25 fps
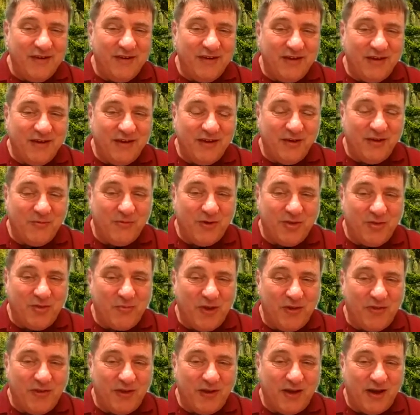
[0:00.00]
and we
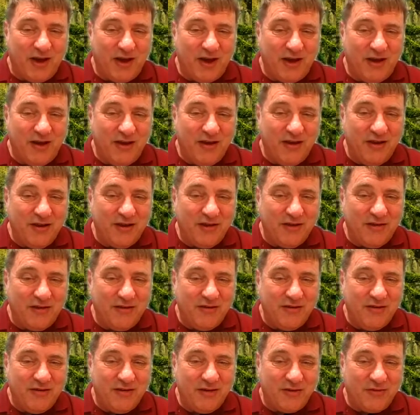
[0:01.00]
spent the night in
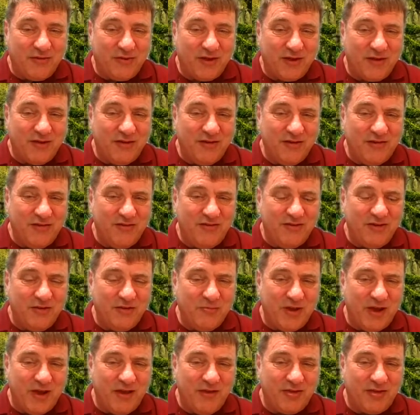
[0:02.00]
I think in
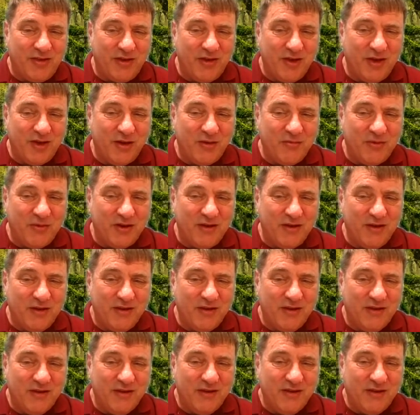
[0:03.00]
gymnasium
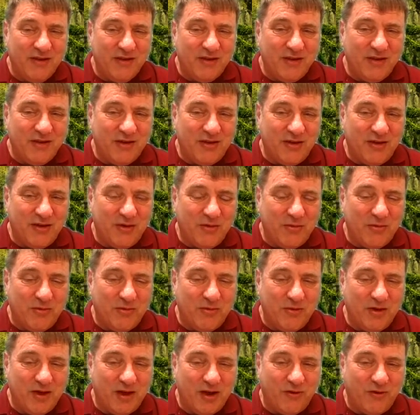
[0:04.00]
and
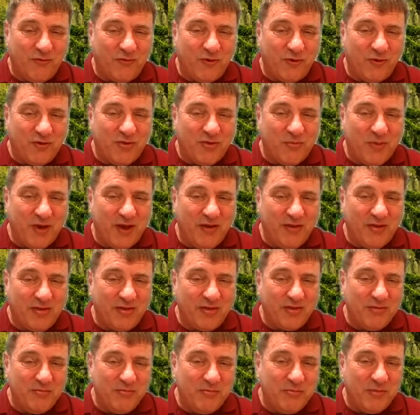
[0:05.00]
Air Force Base
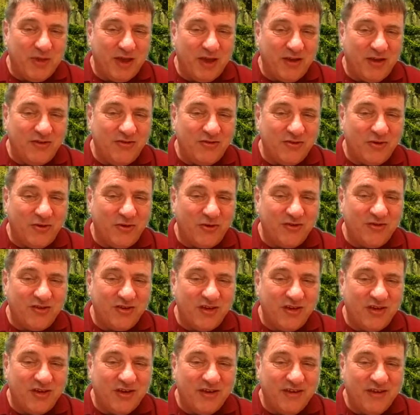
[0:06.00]
in Macon,
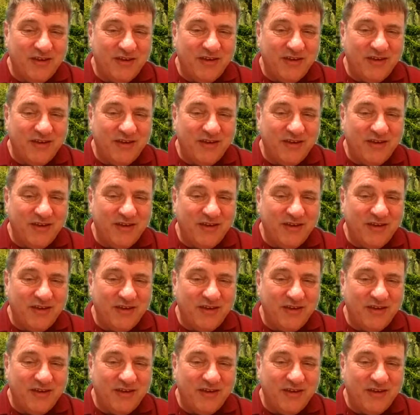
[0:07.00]
Georgia,